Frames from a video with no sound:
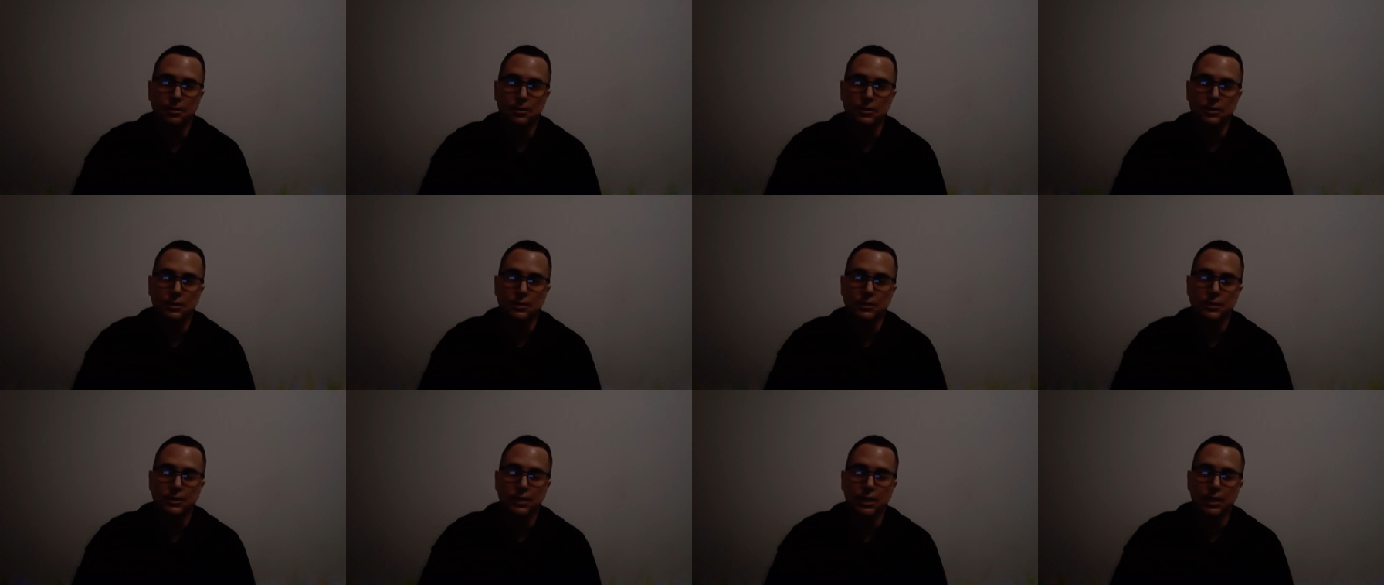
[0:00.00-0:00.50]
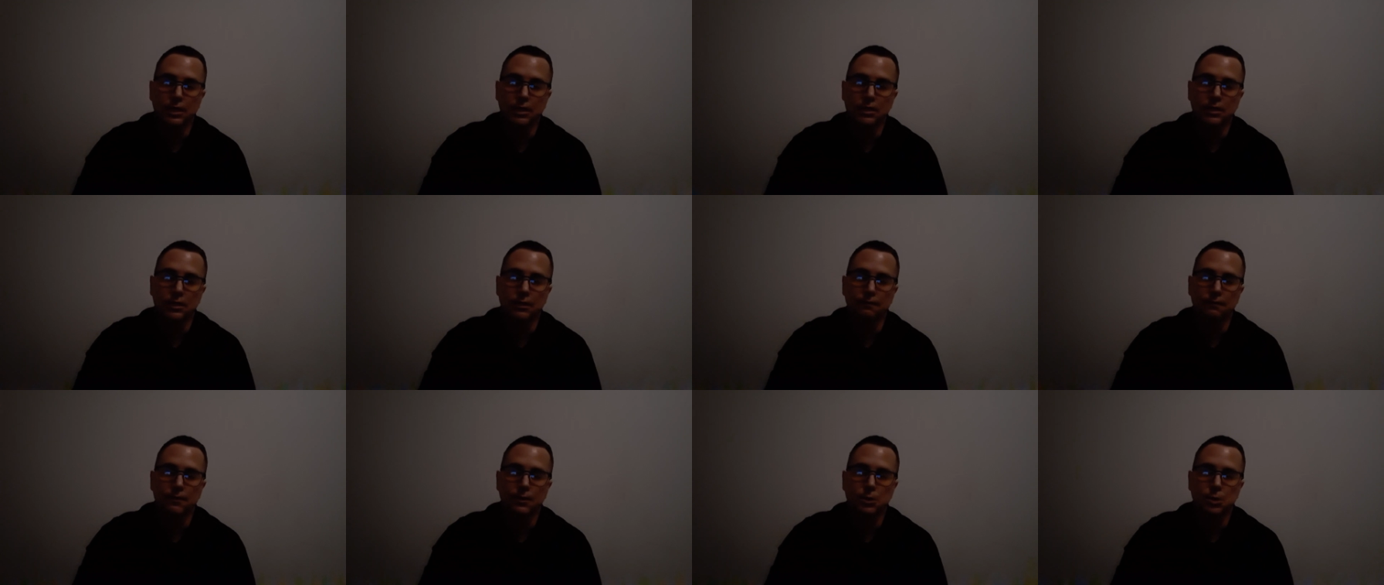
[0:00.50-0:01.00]
is the
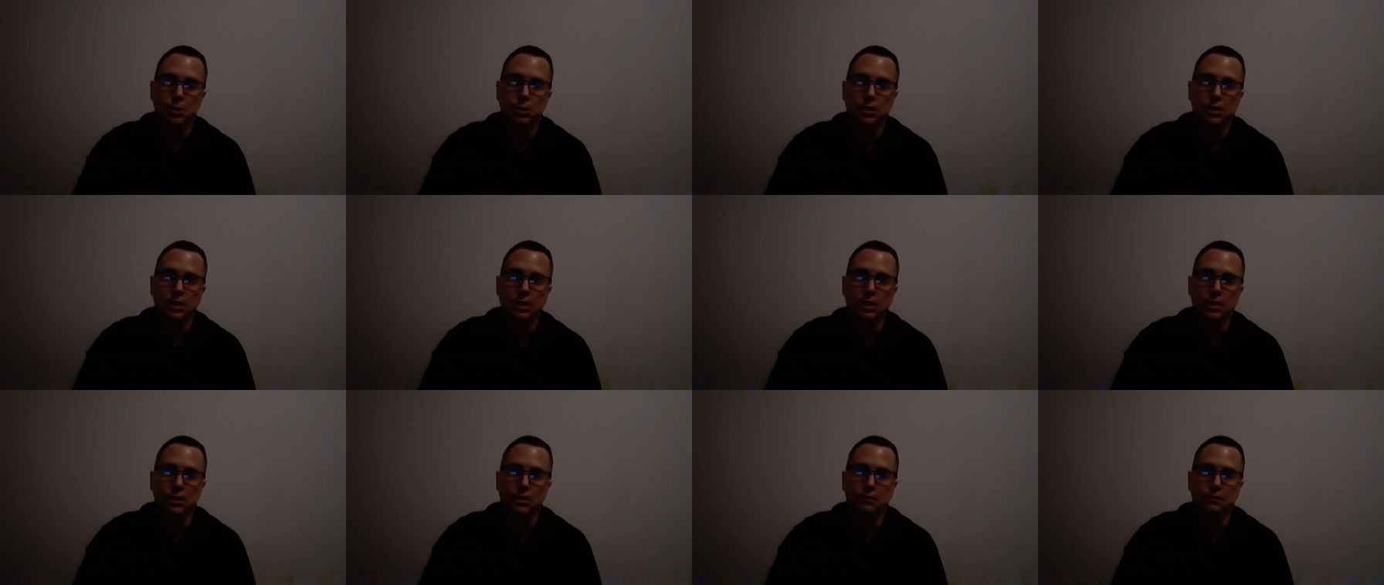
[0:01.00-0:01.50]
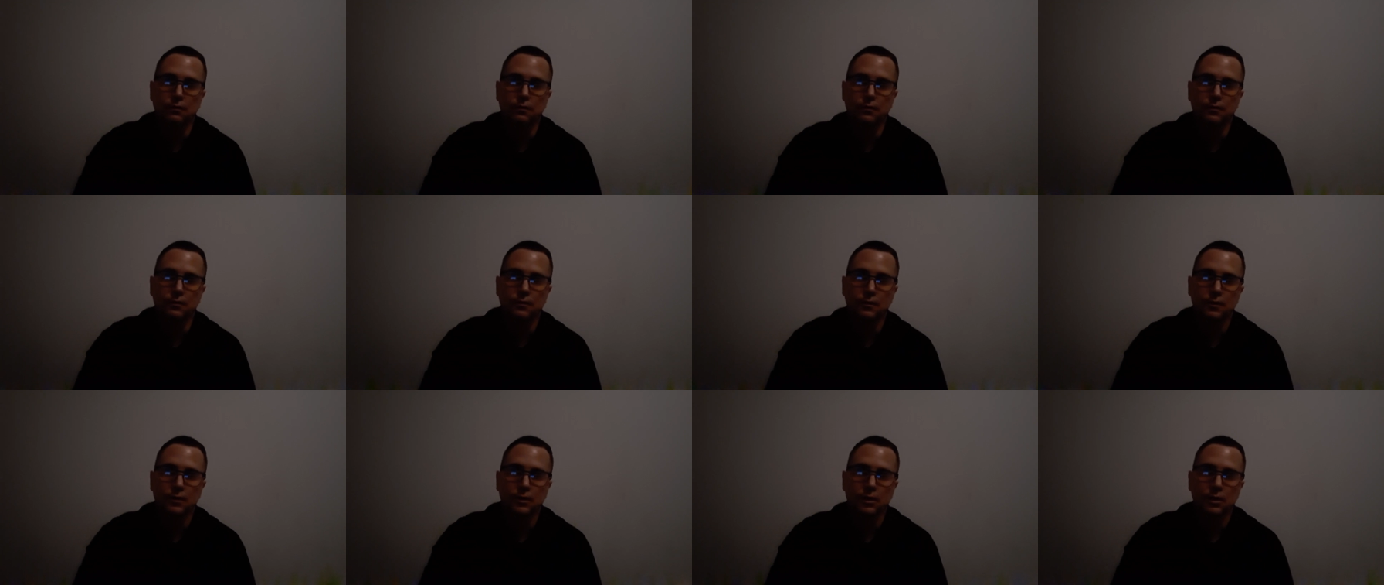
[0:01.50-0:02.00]
scientific side of
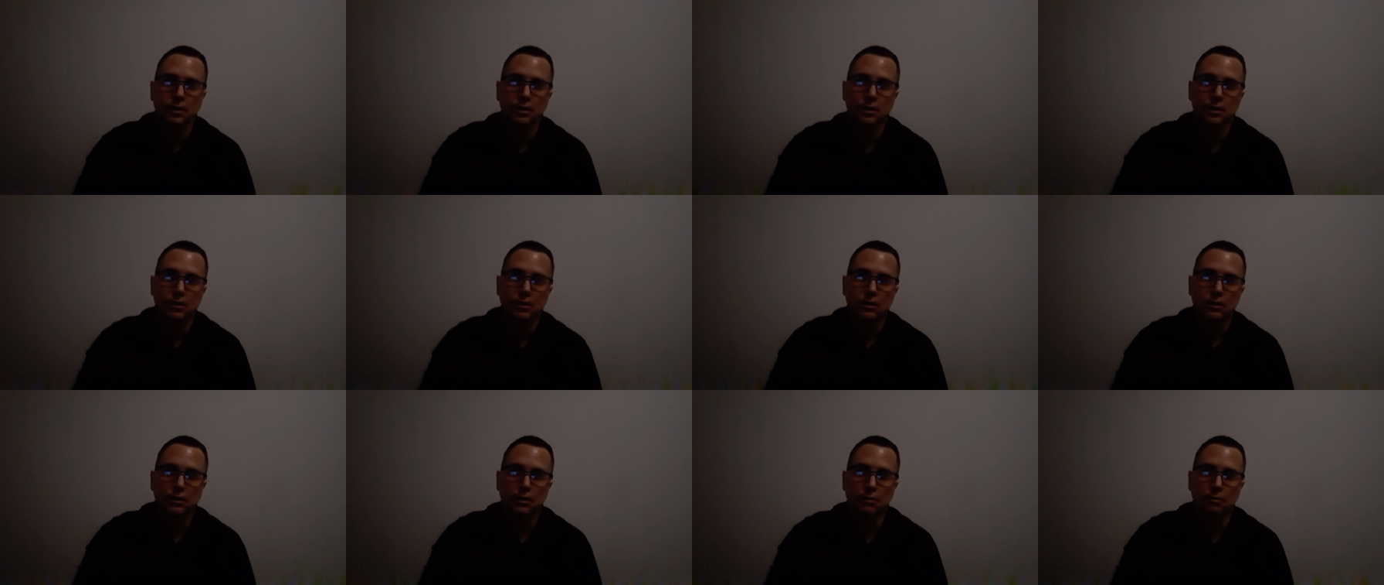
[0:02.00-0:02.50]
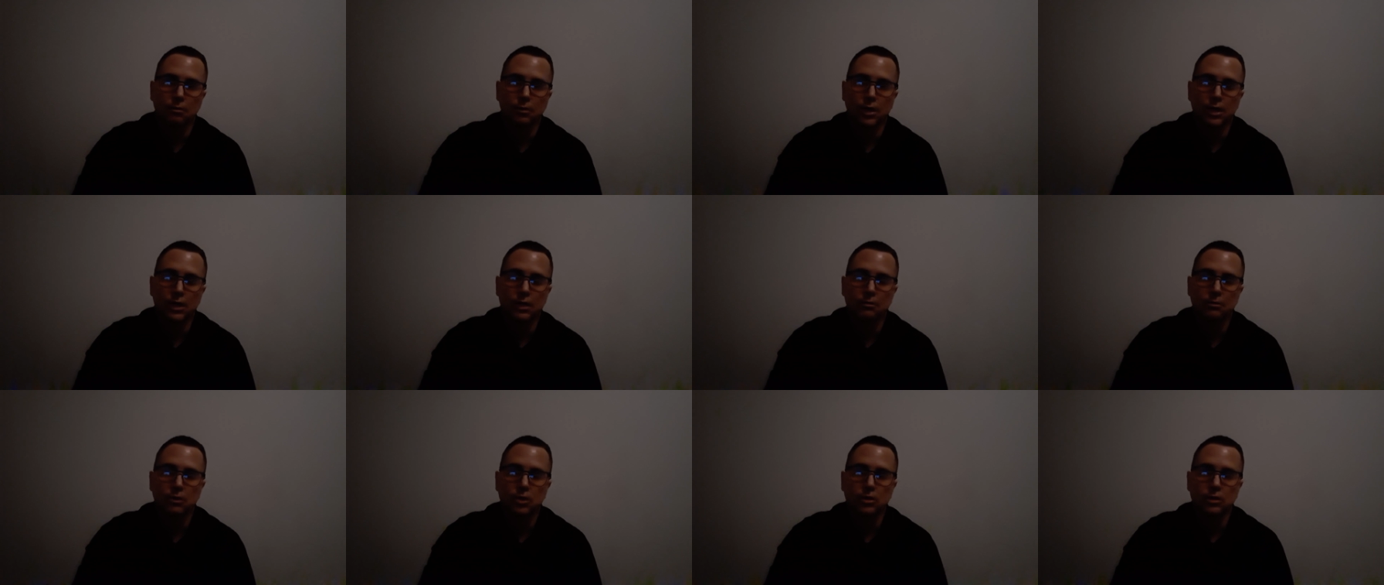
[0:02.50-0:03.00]
the
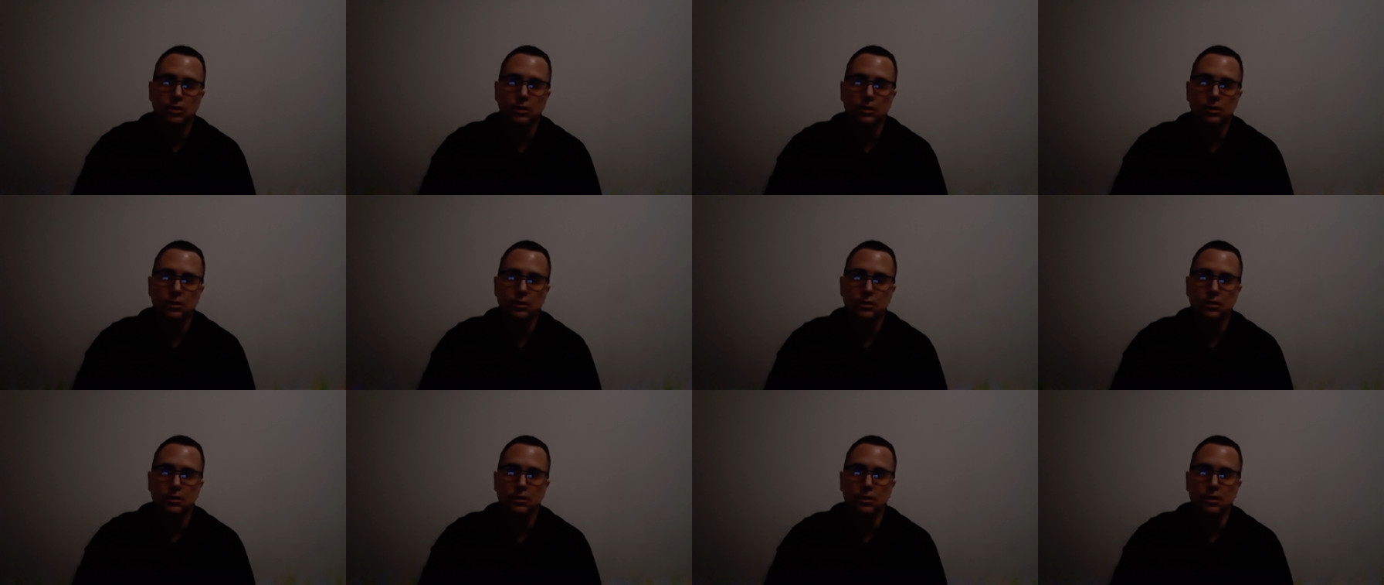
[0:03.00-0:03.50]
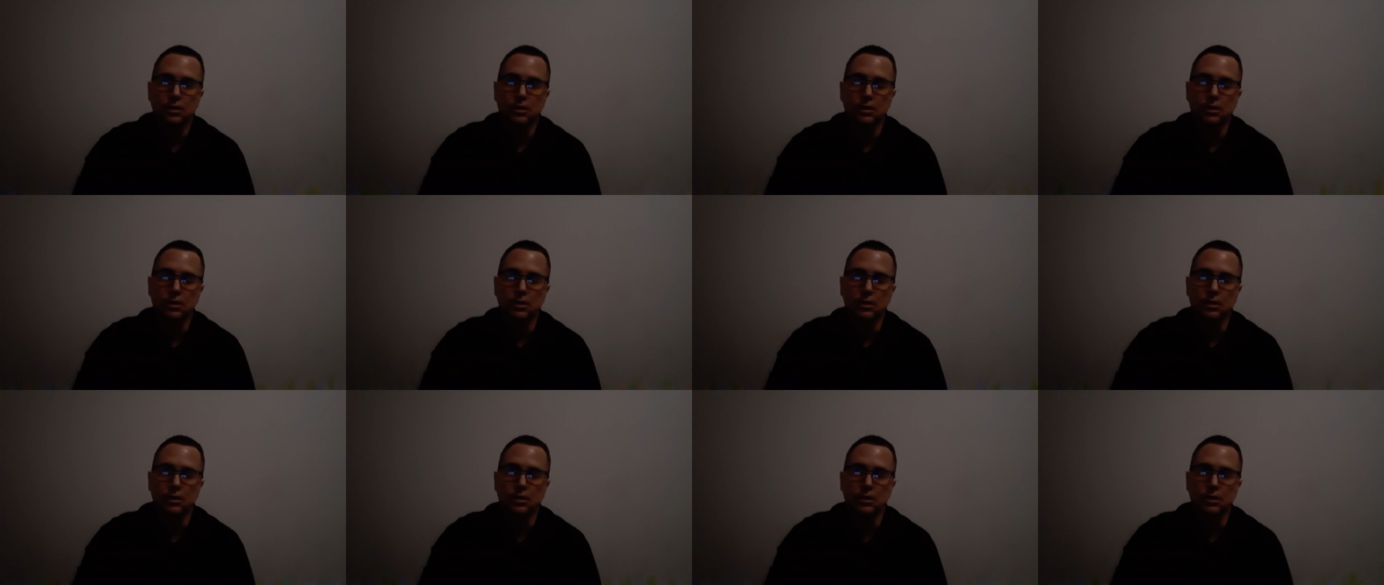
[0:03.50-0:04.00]
Bible.
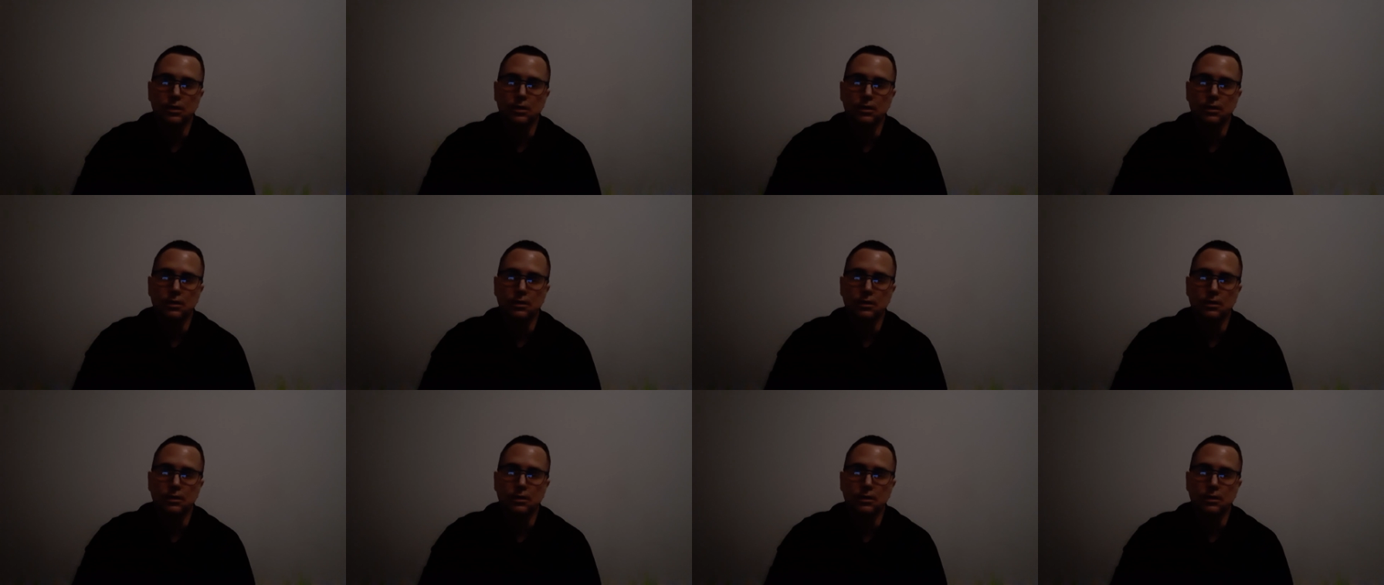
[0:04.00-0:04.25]
And